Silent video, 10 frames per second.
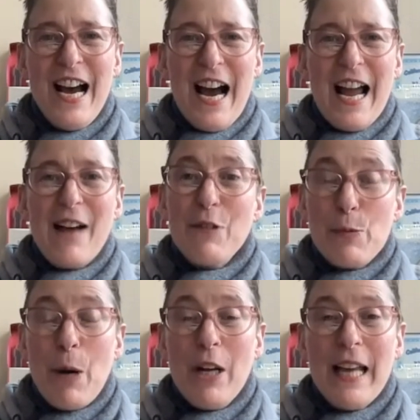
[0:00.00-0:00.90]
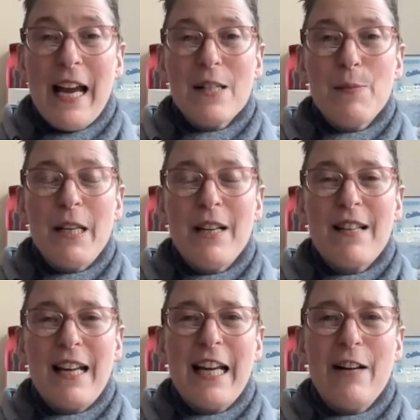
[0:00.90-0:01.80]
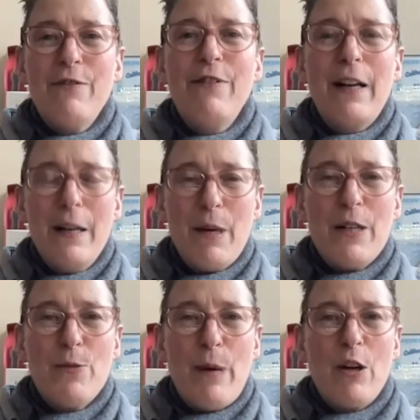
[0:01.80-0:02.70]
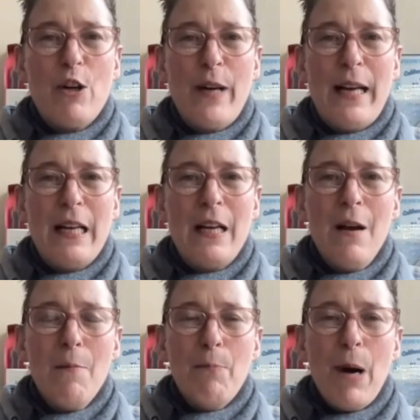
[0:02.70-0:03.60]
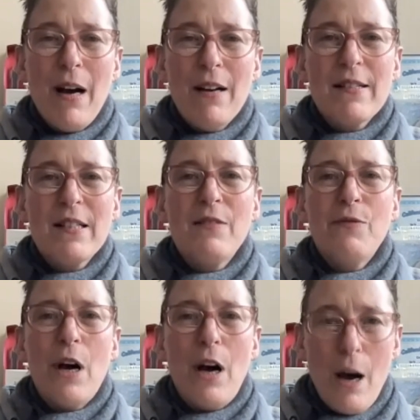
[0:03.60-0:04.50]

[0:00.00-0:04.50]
I have this podcast because I care very much about creating positive,